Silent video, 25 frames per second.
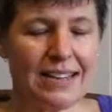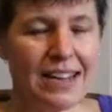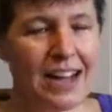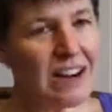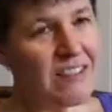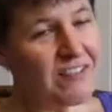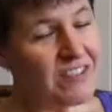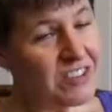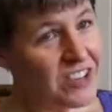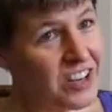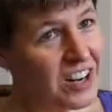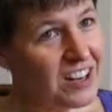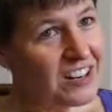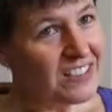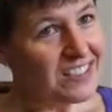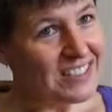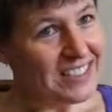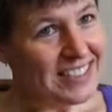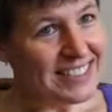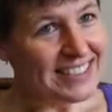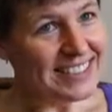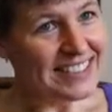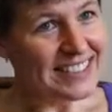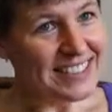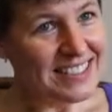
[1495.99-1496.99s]
kind of
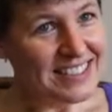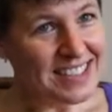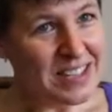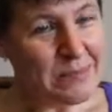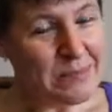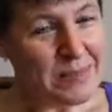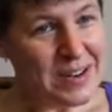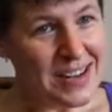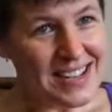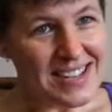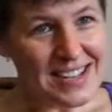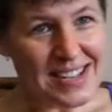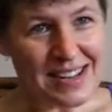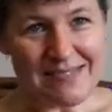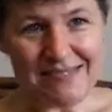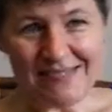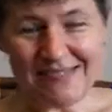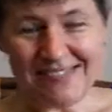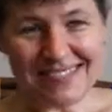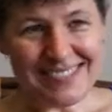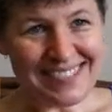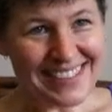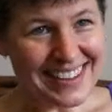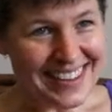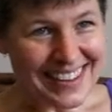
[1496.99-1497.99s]
generalist in some ways.
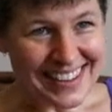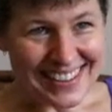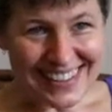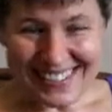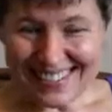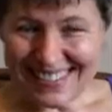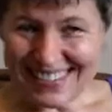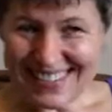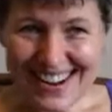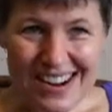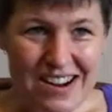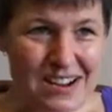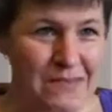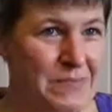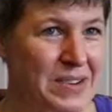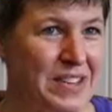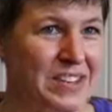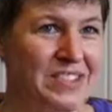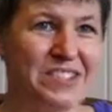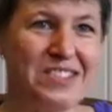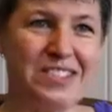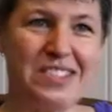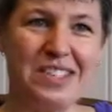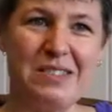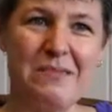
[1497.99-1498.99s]
I'm
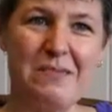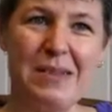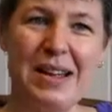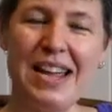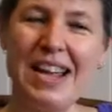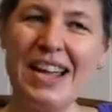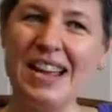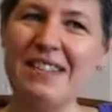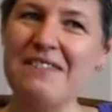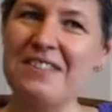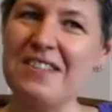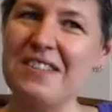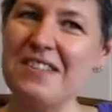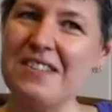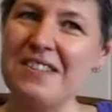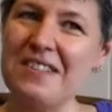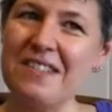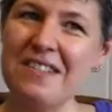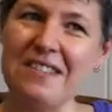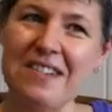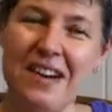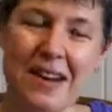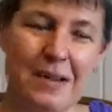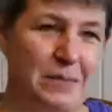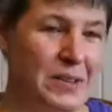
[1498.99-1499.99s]
interested in
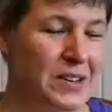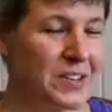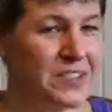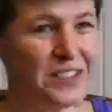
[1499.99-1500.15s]
behavior, I'm